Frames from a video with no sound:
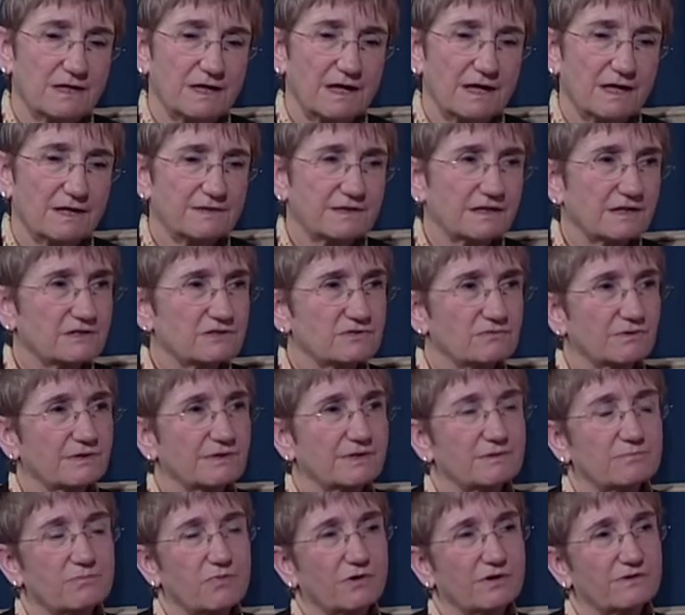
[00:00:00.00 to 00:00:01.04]
I think it's
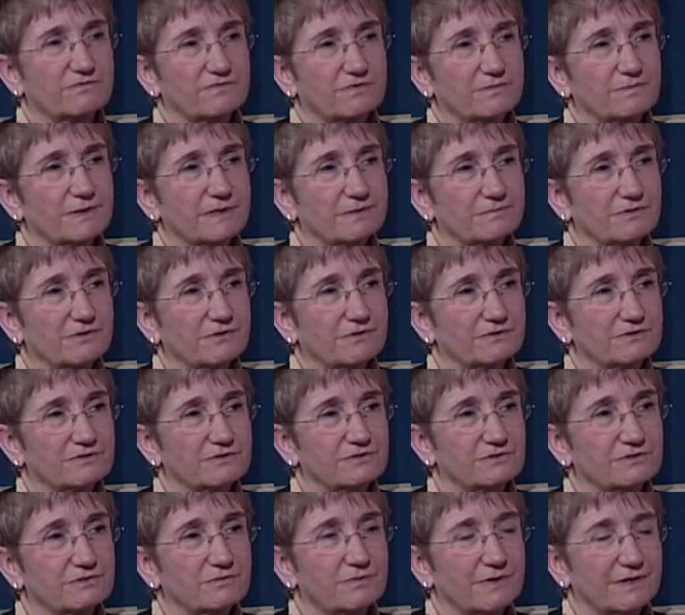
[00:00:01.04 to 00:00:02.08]
really important for people
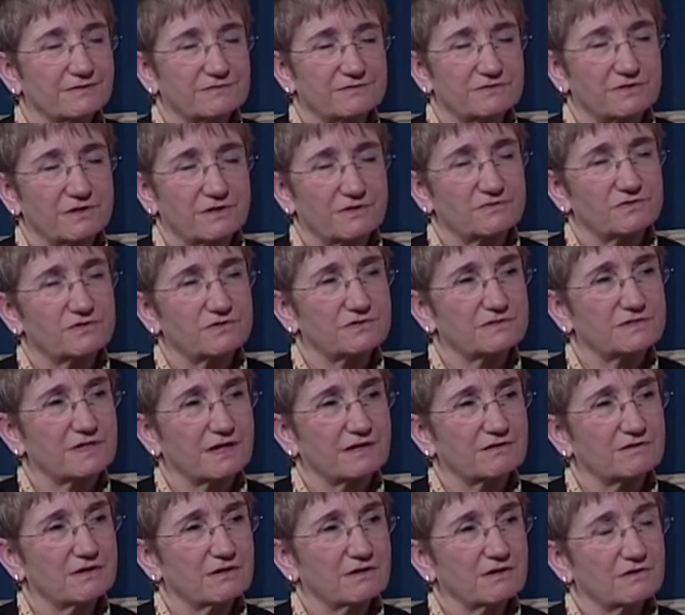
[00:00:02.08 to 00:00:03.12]
to, as you
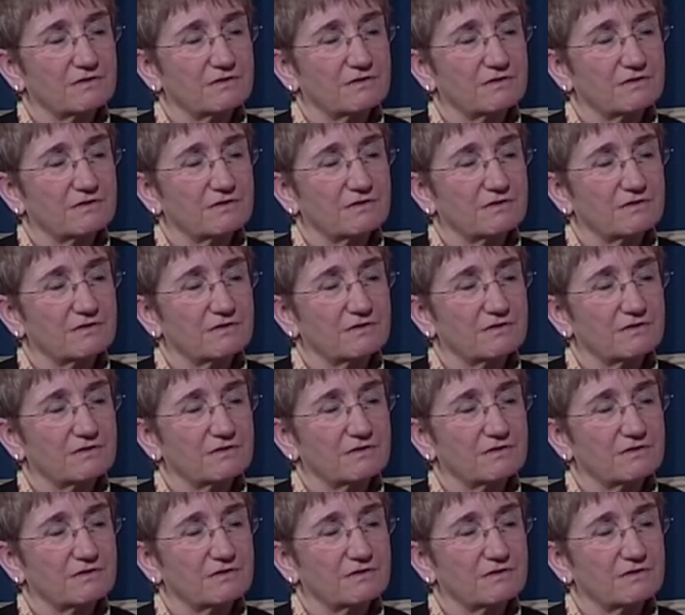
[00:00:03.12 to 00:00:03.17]
said,